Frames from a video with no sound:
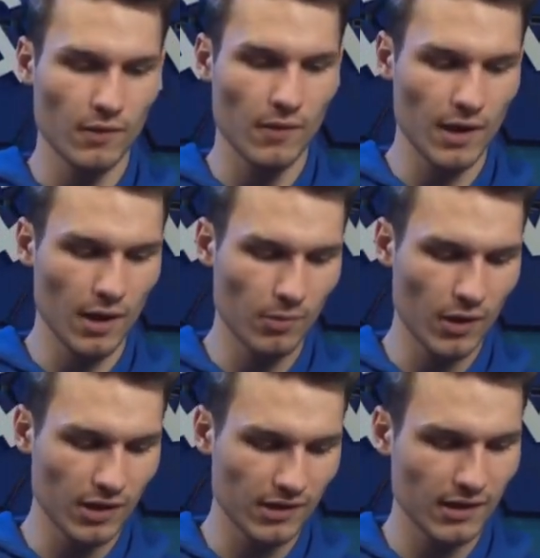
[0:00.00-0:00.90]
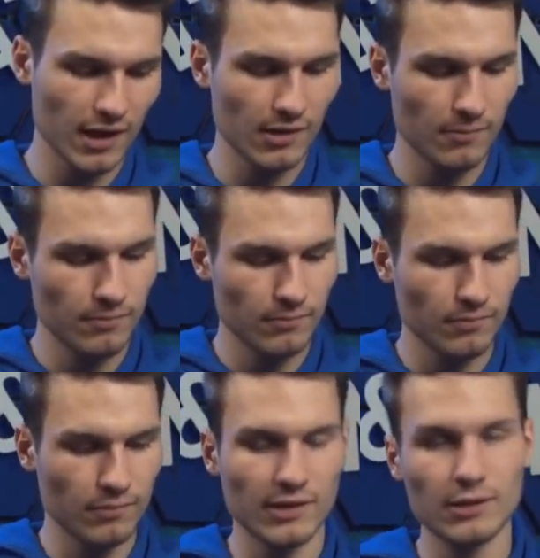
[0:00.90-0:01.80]
There are projects like
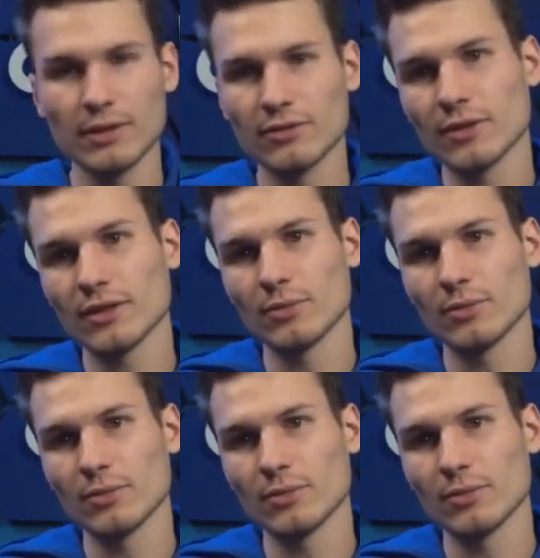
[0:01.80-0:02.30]
Zigbee for this